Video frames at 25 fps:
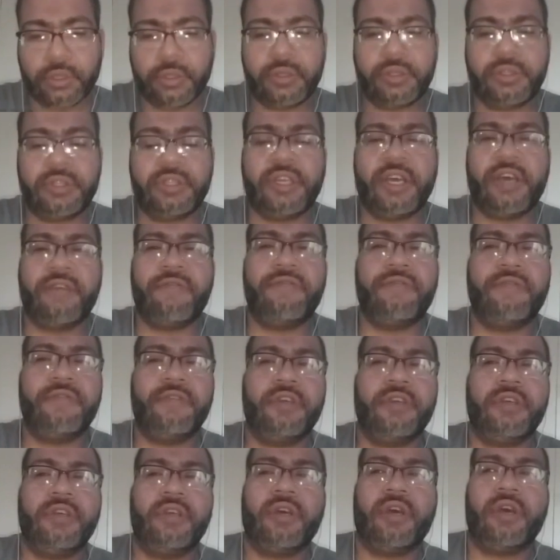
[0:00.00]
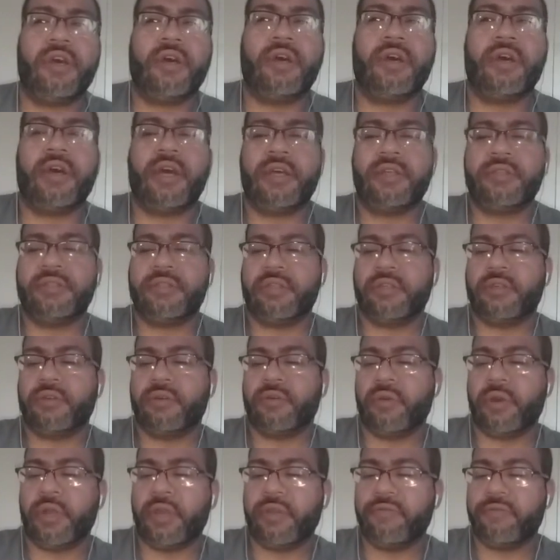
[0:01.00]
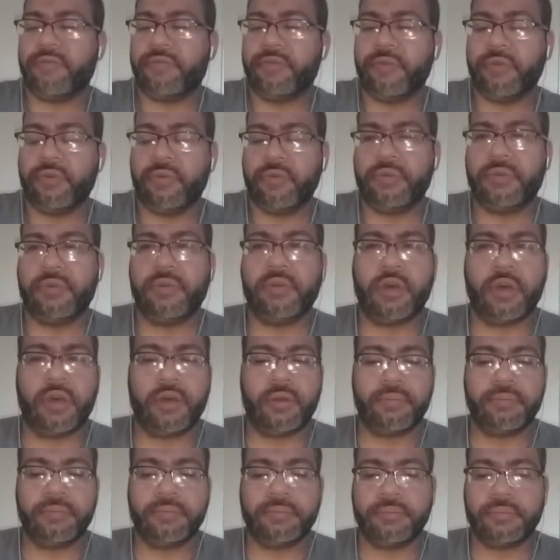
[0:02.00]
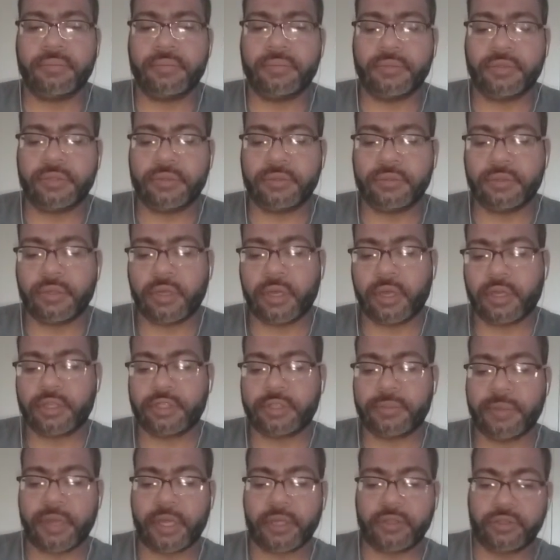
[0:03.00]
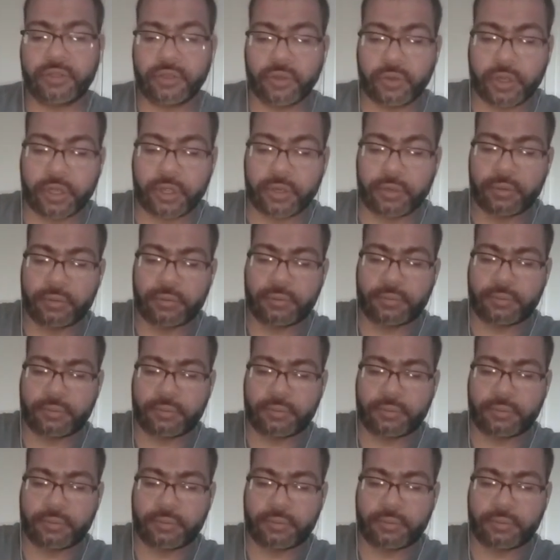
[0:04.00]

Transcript: It's definitely has a grapefruit smell to it.